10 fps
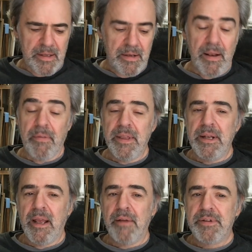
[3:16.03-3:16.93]
Now then,
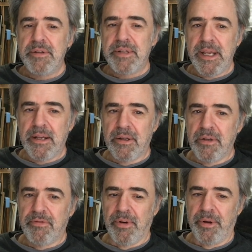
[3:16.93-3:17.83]
after you take a
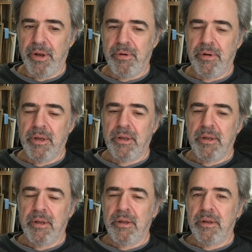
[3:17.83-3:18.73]
good photo,
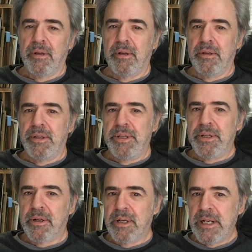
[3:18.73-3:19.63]

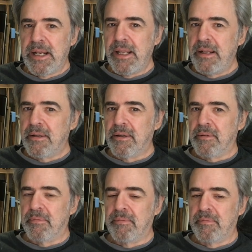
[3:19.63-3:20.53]
you're going to need
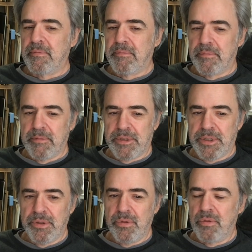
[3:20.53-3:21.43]
to
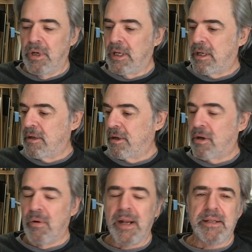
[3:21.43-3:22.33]
color
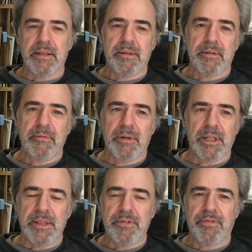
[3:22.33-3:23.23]
correct it.
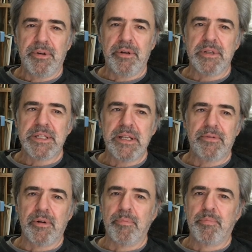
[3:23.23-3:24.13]
Really, the photo is
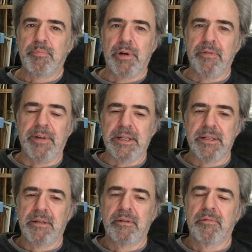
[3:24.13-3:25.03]
never perfect
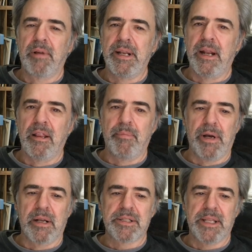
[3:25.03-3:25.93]
right out of the
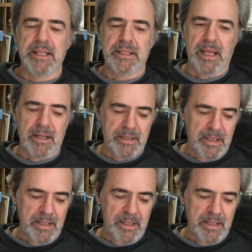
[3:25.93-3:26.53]
box like that.